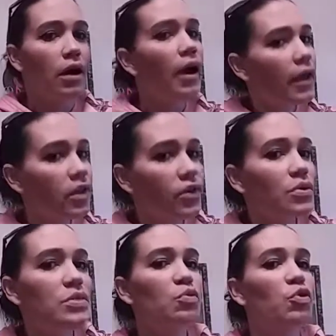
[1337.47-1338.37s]
I can
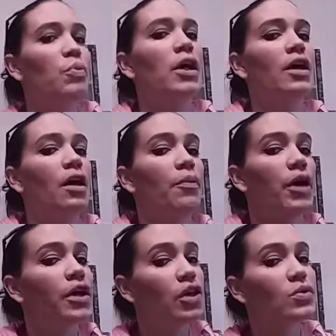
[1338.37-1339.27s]
use more makeup. I
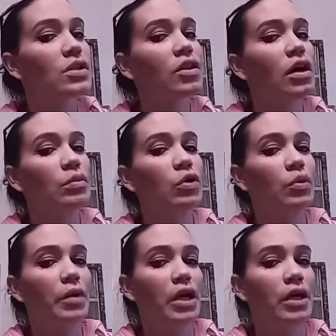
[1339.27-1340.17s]
could use a lot more
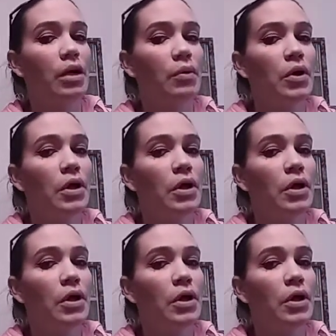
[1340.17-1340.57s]
makeup.